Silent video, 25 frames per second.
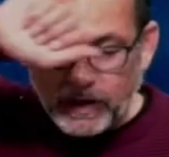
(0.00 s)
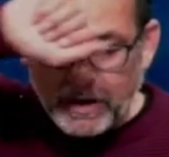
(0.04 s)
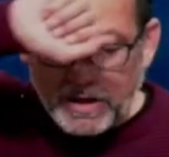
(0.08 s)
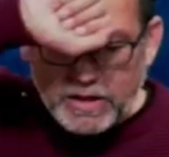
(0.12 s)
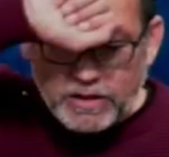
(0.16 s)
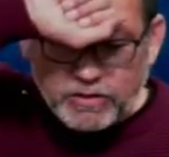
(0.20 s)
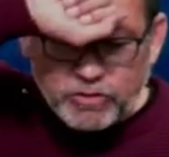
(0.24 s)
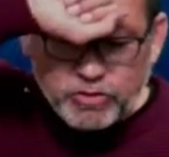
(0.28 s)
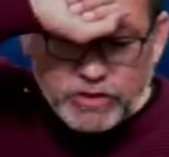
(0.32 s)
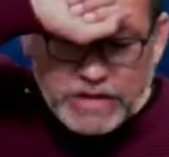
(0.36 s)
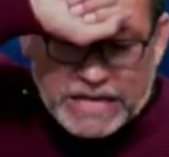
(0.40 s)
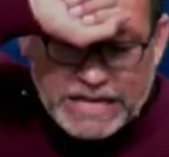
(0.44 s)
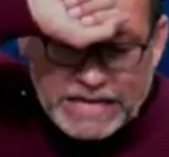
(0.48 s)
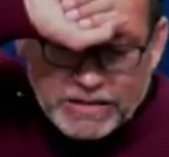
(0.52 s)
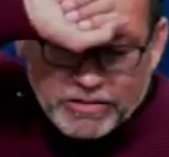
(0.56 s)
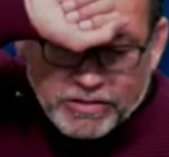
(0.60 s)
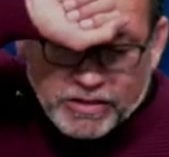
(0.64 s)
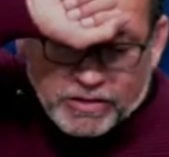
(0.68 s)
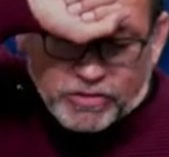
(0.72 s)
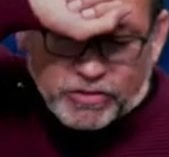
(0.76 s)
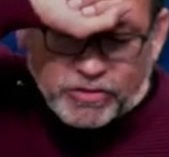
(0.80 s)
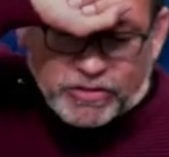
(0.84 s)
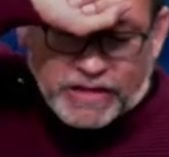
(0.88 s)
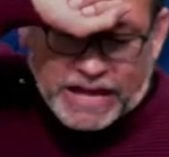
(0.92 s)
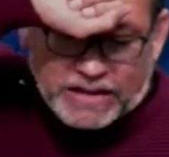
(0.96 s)

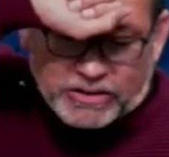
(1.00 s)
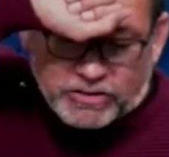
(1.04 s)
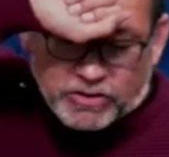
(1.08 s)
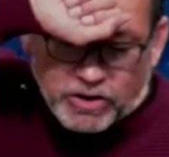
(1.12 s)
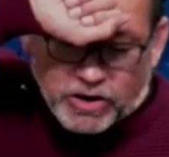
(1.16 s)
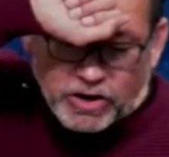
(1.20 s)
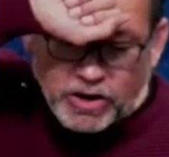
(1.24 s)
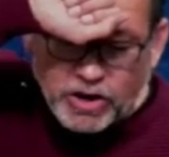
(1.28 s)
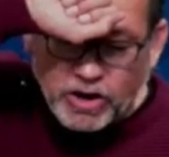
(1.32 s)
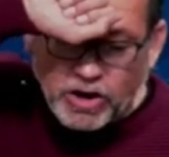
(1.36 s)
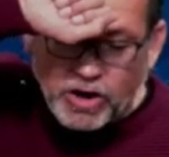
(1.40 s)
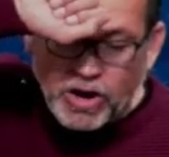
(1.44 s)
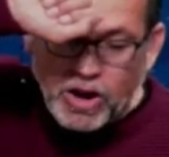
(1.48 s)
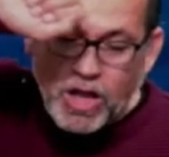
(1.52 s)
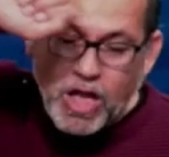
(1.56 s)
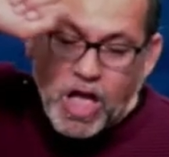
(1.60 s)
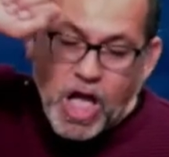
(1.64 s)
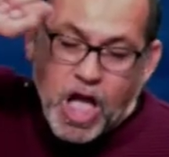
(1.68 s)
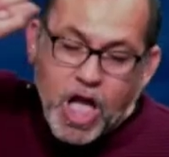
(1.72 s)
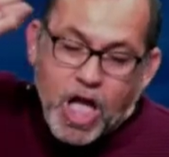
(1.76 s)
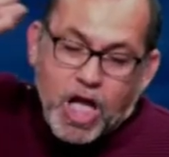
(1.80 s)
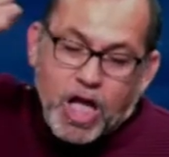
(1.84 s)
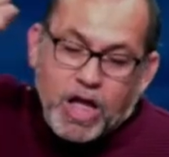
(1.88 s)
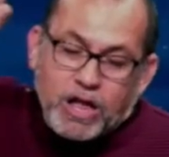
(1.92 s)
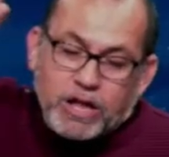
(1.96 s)
Jesus said to her,
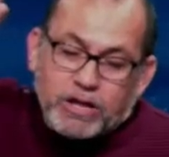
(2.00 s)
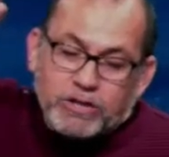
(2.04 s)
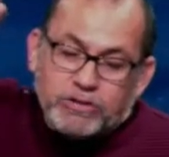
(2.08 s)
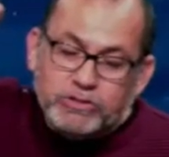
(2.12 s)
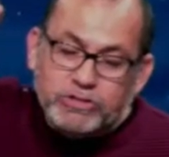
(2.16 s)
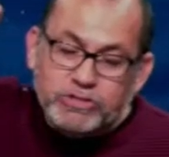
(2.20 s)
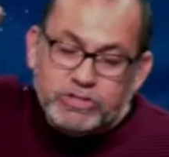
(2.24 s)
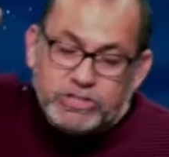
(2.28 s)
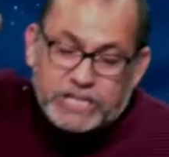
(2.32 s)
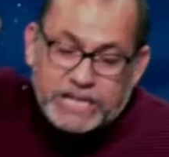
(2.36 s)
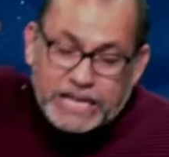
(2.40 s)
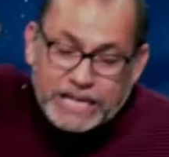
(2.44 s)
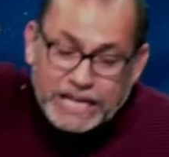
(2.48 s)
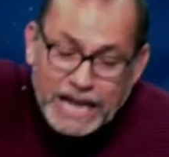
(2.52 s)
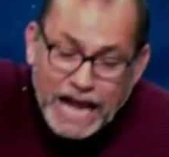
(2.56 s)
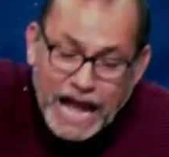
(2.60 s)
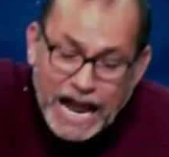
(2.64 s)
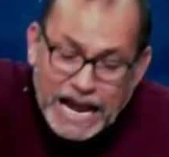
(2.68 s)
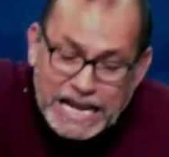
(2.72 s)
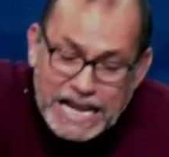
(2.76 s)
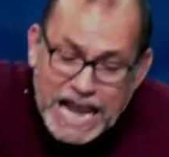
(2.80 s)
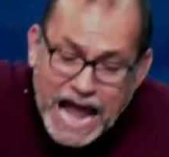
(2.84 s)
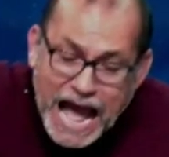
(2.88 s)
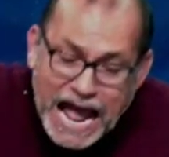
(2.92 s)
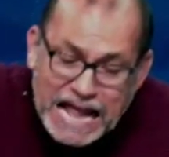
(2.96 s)
did I
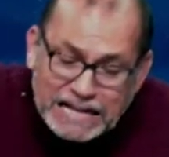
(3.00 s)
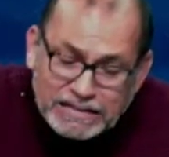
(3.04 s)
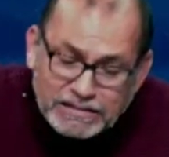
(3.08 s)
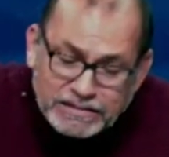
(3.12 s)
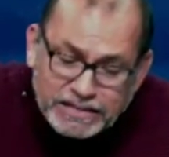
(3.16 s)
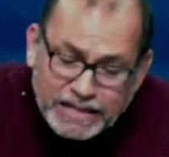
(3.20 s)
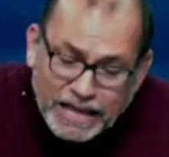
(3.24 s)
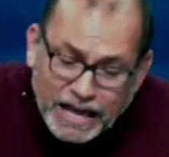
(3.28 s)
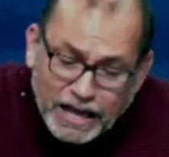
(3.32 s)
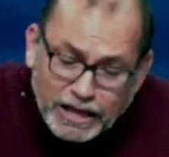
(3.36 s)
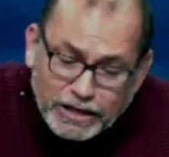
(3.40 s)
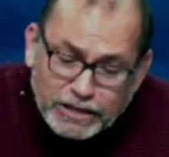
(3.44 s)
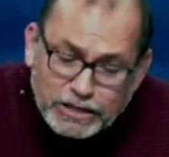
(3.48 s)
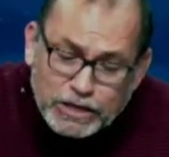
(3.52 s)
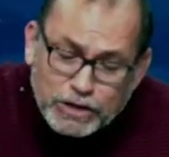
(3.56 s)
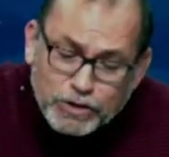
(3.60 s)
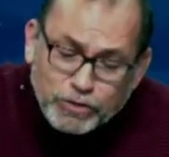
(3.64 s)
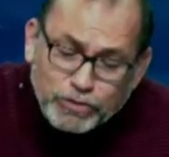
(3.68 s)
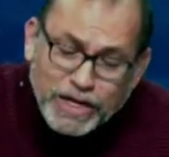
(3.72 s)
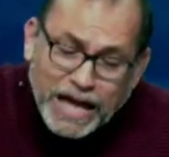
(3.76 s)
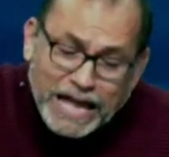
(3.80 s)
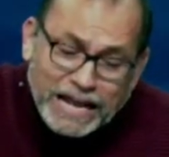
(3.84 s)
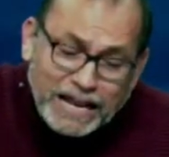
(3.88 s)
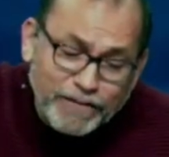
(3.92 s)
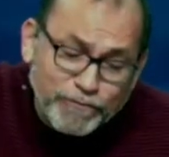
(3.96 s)
not tell you
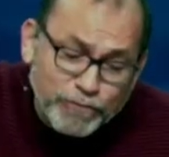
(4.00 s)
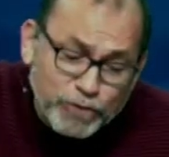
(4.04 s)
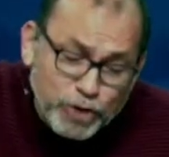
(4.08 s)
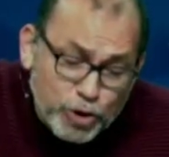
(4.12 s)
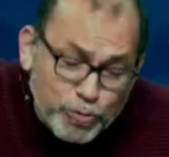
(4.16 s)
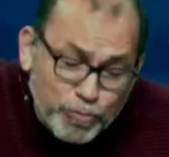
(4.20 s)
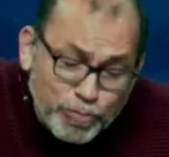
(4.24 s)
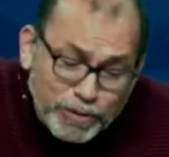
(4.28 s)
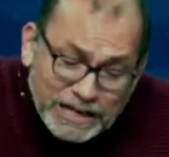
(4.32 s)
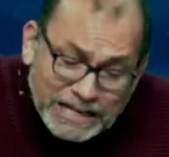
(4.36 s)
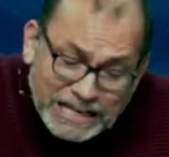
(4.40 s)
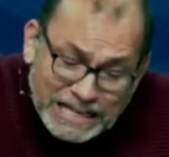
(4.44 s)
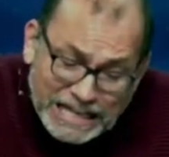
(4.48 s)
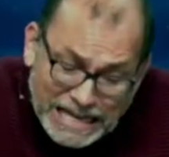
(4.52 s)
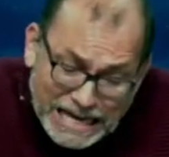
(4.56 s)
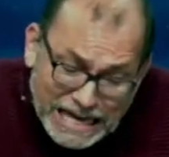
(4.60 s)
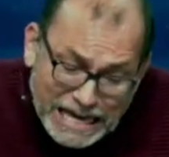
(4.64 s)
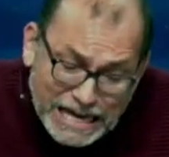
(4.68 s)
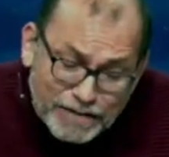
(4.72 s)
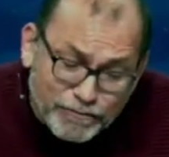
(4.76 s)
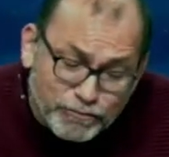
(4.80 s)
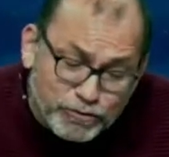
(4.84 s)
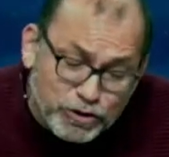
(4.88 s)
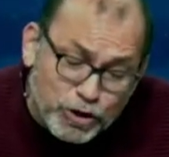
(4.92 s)
that if you believed,